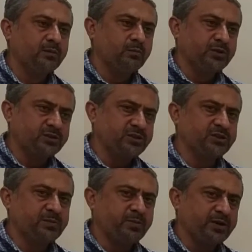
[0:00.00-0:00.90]
But since
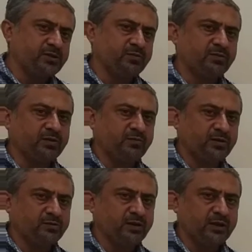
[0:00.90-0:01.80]
the price of Surf
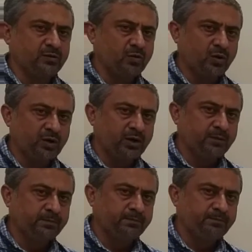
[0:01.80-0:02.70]
Excel has gone up,
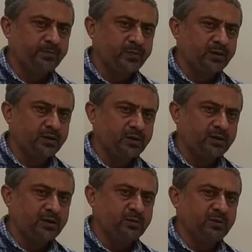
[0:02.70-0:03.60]

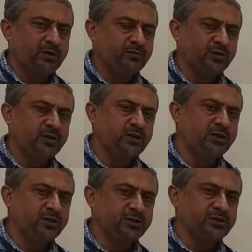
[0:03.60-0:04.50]
demand for Ghadi
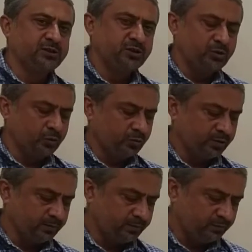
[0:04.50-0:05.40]
detergent it goes up.